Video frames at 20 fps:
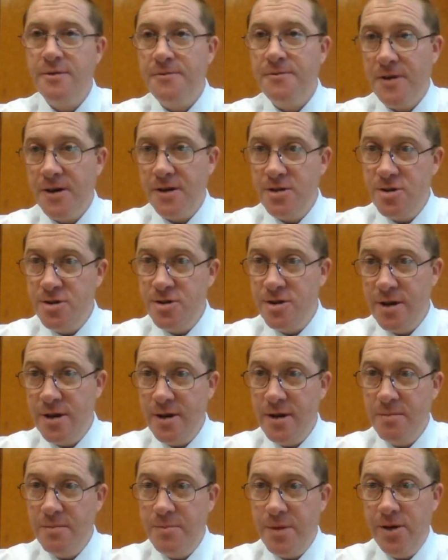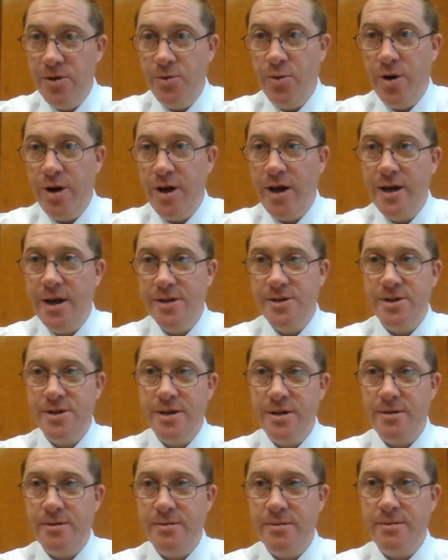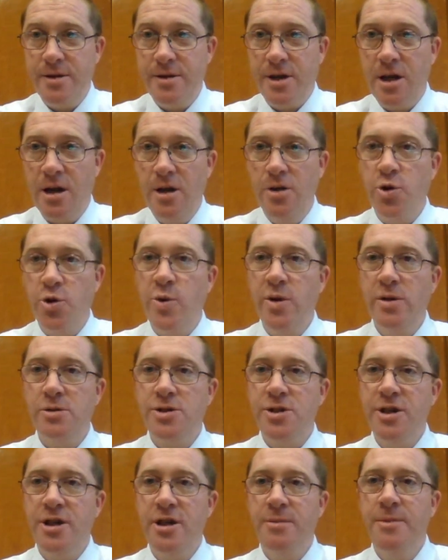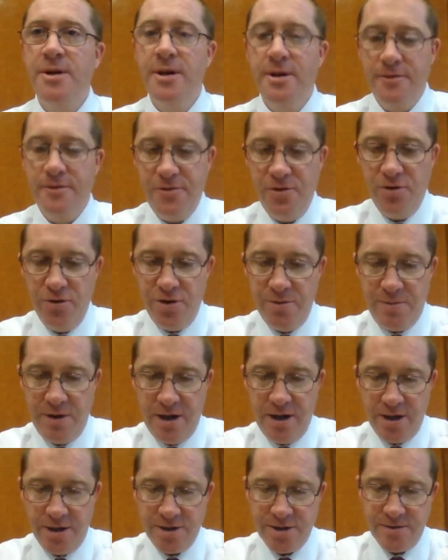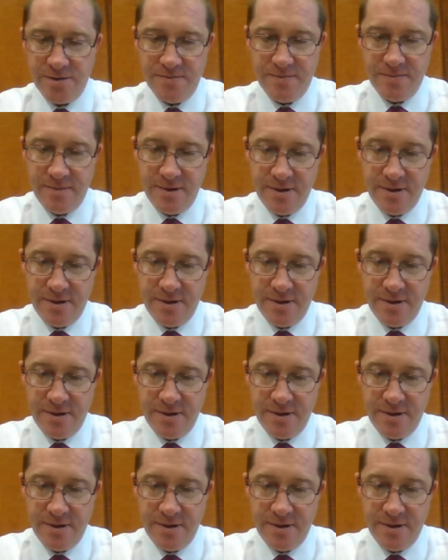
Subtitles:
The fuzz, by the way, is a colloquial term for the police.